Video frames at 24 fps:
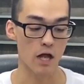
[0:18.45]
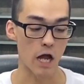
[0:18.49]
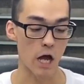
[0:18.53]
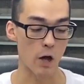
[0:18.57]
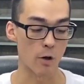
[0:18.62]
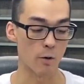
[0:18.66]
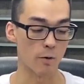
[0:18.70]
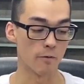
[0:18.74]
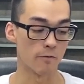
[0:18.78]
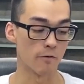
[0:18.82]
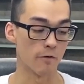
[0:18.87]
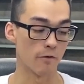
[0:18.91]

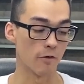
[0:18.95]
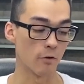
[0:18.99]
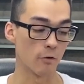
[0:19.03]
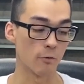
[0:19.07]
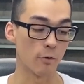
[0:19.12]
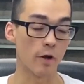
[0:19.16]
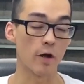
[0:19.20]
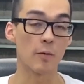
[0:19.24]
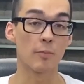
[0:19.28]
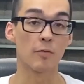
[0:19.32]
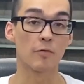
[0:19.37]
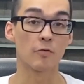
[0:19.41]
However, the
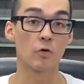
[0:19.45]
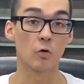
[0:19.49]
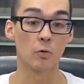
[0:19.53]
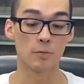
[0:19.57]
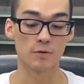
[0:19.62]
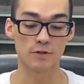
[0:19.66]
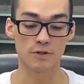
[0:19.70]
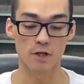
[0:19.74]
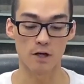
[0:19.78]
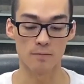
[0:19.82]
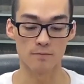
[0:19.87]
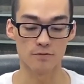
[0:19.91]
greater
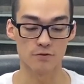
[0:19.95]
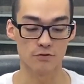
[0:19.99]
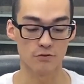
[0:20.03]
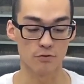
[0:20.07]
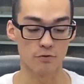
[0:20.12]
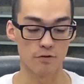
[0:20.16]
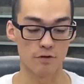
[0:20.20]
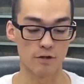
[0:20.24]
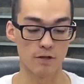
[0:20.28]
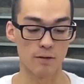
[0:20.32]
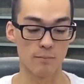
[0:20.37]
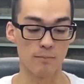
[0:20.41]
performance comes
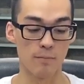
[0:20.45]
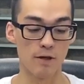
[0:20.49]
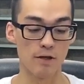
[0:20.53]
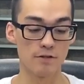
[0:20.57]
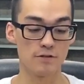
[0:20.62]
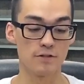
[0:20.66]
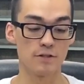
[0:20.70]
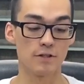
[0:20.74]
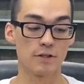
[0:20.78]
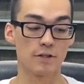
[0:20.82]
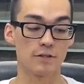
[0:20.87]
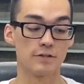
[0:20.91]
through the
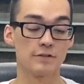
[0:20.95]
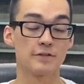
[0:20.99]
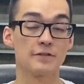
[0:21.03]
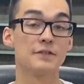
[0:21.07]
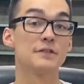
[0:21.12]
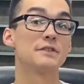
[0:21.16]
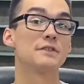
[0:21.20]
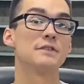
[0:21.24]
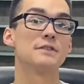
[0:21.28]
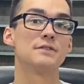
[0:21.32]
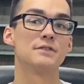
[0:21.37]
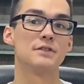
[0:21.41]
amazing
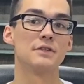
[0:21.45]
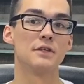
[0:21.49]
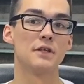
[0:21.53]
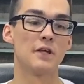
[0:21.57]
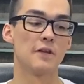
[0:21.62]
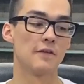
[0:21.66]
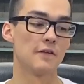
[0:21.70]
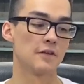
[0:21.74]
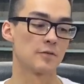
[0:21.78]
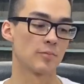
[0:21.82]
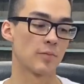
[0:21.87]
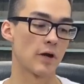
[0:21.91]
consistency
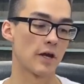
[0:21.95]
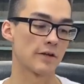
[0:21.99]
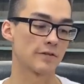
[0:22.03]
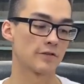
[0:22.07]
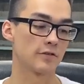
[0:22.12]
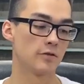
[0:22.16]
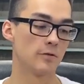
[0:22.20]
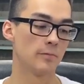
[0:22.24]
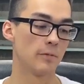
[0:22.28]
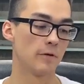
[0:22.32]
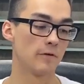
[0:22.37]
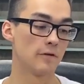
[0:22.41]
in these
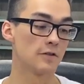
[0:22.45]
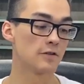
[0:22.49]
brass tubing.